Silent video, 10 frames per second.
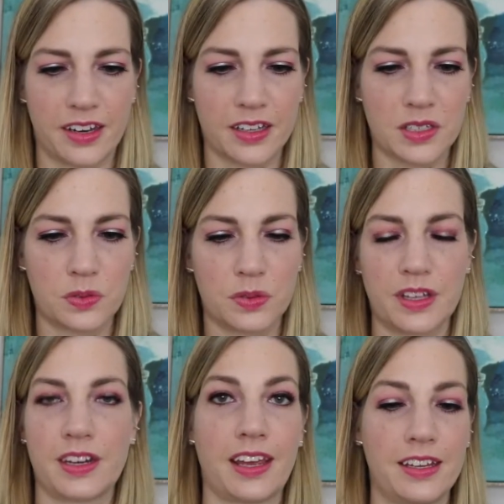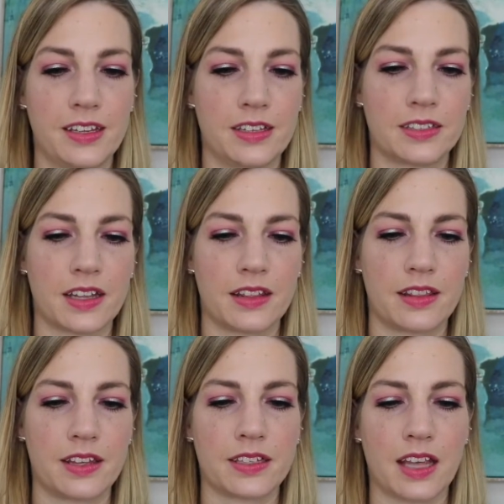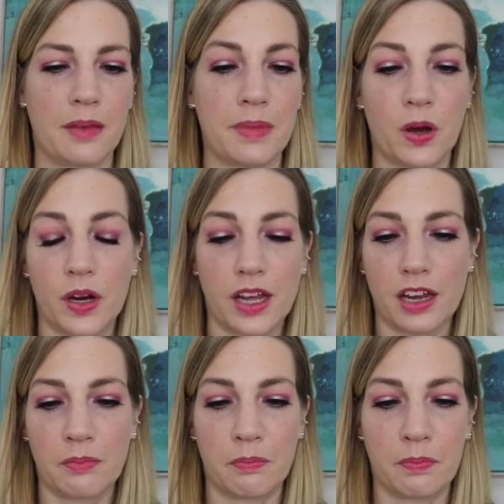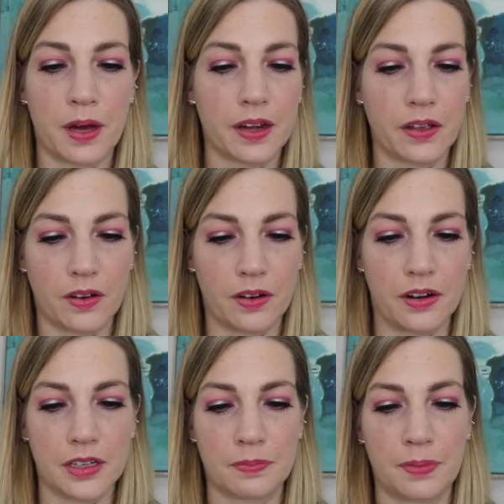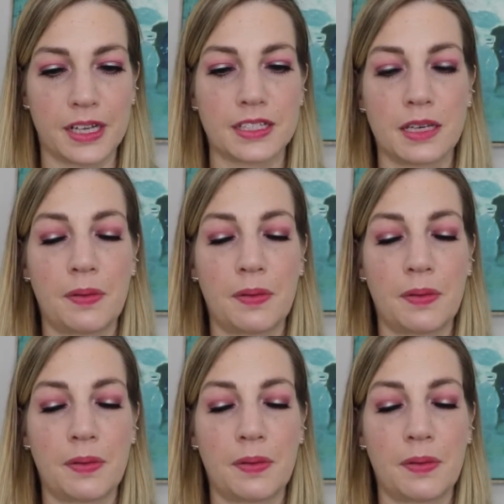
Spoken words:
next one is this American Body Art Pixie